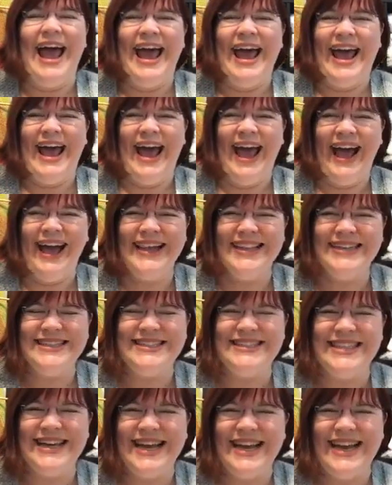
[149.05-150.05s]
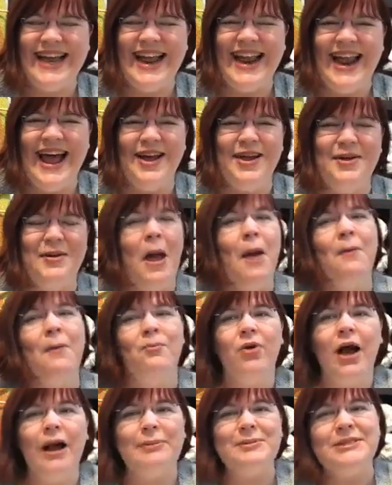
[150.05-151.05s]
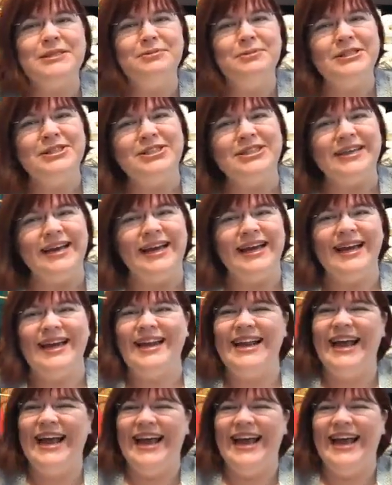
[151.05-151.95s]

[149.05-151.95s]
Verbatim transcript: Hey, Allison. And I props to Michigan.